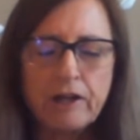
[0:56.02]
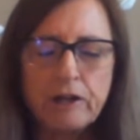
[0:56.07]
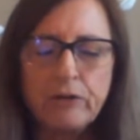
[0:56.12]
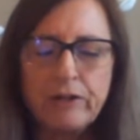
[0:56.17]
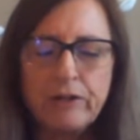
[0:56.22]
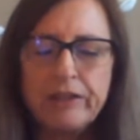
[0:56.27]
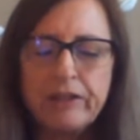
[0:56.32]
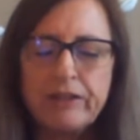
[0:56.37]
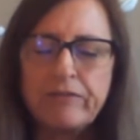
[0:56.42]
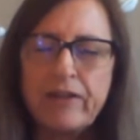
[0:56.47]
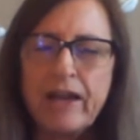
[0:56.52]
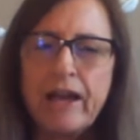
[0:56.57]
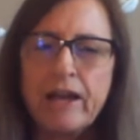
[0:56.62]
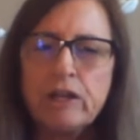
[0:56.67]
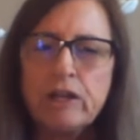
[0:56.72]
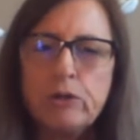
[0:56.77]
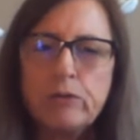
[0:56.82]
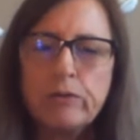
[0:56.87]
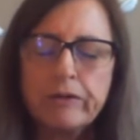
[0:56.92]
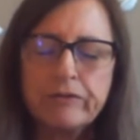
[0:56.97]
Honoring the
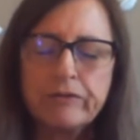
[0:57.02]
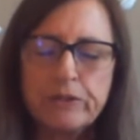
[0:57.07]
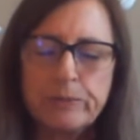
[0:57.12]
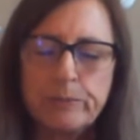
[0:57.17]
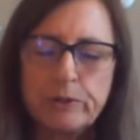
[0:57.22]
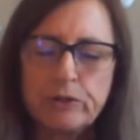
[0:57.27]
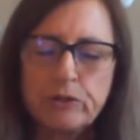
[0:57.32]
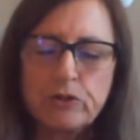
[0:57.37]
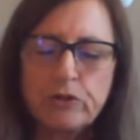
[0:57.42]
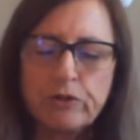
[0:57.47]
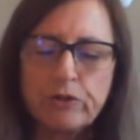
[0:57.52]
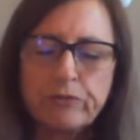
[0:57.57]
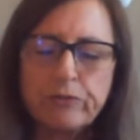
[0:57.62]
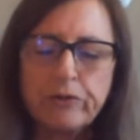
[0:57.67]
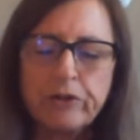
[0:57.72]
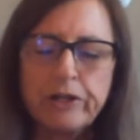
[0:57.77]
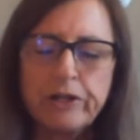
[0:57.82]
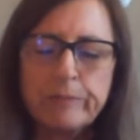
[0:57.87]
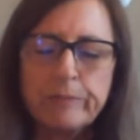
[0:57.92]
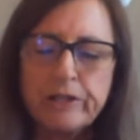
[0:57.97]
value of spiritual
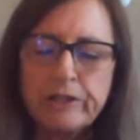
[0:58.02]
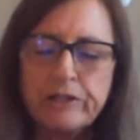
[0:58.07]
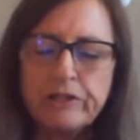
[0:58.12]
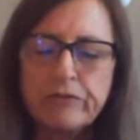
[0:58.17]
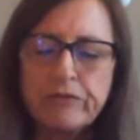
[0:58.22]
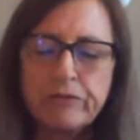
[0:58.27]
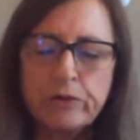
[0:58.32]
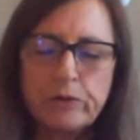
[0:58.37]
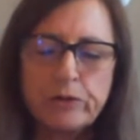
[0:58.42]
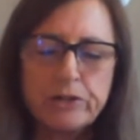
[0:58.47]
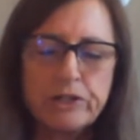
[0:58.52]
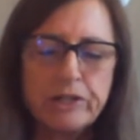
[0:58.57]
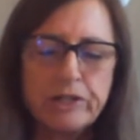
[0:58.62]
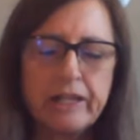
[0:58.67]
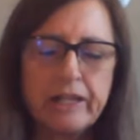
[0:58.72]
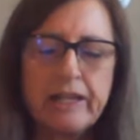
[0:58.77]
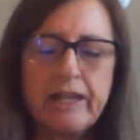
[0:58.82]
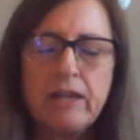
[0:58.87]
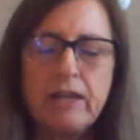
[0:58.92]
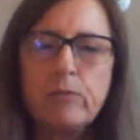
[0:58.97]
freedom and
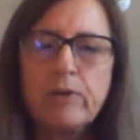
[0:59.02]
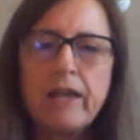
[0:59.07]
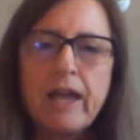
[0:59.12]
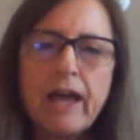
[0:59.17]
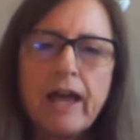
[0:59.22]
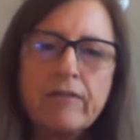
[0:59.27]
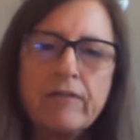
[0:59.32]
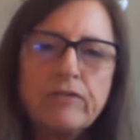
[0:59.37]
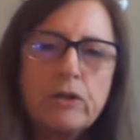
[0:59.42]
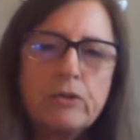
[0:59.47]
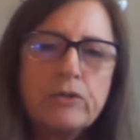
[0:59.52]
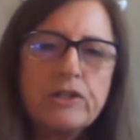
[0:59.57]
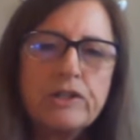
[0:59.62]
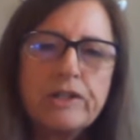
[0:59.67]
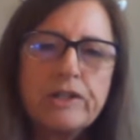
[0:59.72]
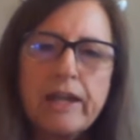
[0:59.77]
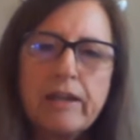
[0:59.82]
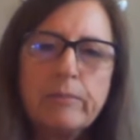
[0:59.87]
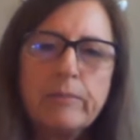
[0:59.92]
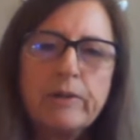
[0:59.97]
diversity, we have no
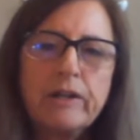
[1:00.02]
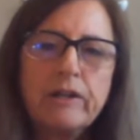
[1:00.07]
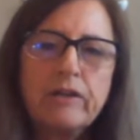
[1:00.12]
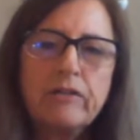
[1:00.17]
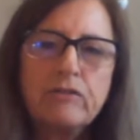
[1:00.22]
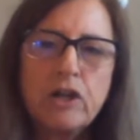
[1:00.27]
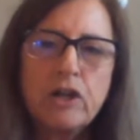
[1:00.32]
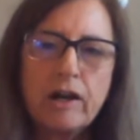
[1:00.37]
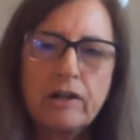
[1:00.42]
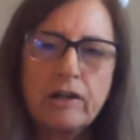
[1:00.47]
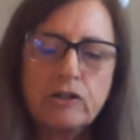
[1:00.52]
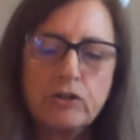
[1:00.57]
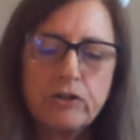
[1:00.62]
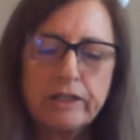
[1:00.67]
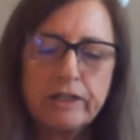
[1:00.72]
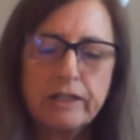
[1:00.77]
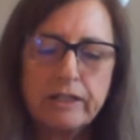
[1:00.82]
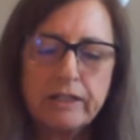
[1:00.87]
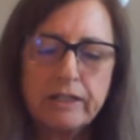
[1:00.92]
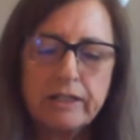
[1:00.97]
statement of
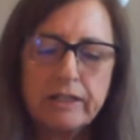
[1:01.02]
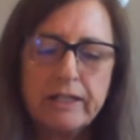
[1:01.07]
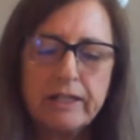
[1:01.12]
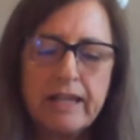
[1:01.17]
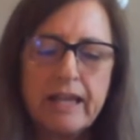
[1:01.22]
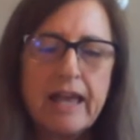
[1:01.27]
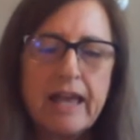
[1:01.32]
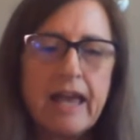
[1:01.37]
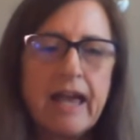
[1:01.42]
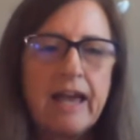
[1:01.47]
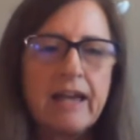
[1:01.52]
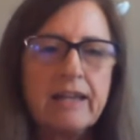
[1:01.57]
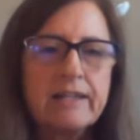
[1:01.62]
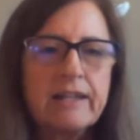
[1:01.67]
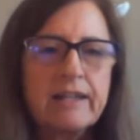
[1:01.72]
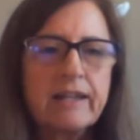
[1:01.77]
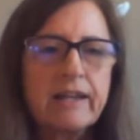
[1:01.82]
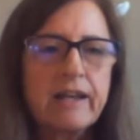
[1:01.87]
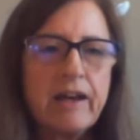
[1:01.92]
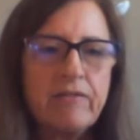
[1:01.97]
doctrine.
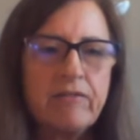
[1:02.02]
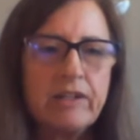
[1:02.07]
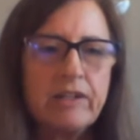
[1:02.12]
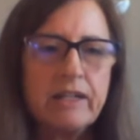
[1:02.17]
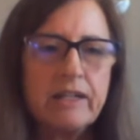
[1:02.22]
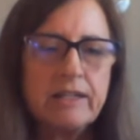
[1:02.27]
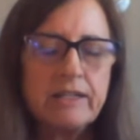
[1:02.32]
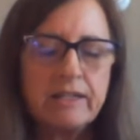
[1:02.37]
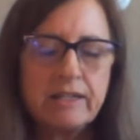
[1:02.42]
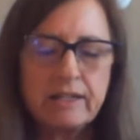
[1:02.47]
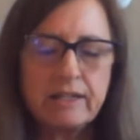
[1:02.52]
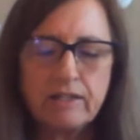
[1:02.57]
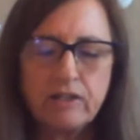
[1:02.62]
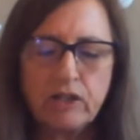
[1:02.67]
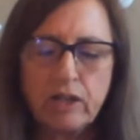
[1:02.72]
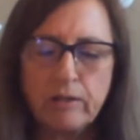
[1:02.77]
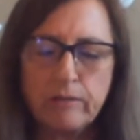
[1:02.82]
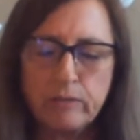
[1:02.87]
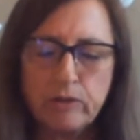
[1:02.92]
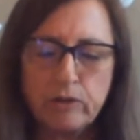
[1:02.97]
As a covenanted
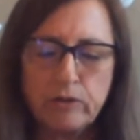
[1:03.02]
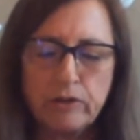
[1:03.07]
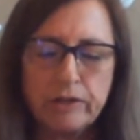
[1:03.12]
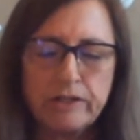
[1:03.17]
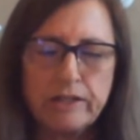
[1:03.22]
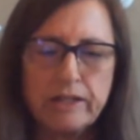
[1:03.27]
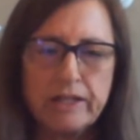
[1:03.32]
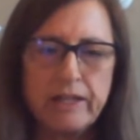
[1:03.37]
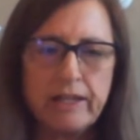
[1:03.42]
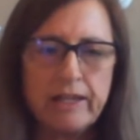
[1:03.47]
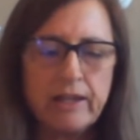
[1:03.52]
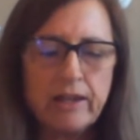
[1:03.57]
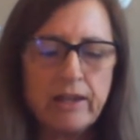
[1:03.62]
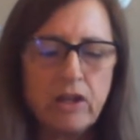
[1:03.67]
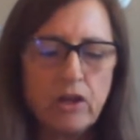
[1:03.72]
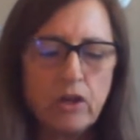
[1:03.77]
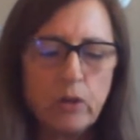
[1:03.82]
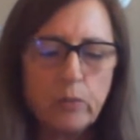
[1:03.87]
community,